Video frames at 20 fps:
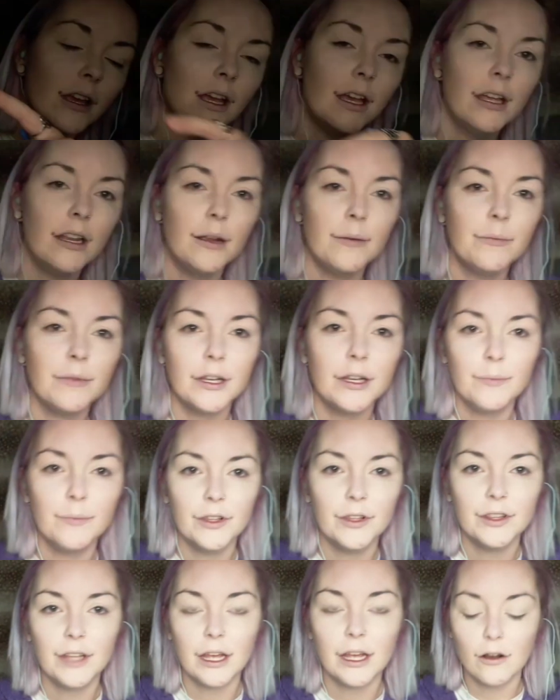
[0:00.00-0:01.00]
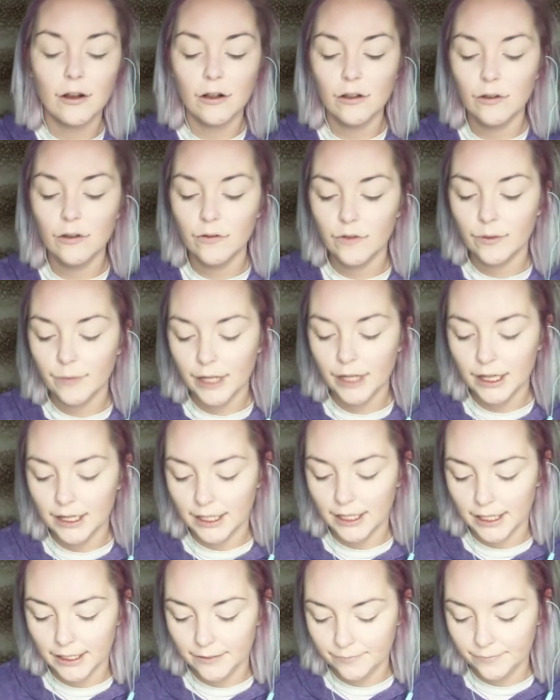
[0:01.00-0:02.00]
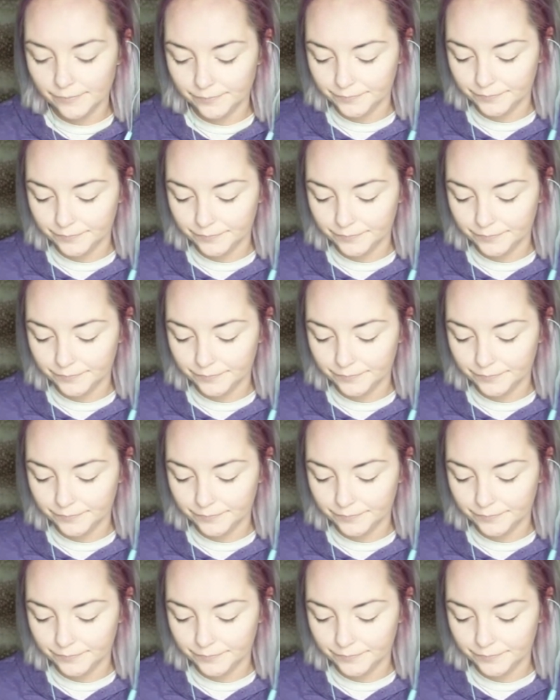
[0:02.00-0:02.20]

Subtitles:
And I'm gonna put that all over my lid.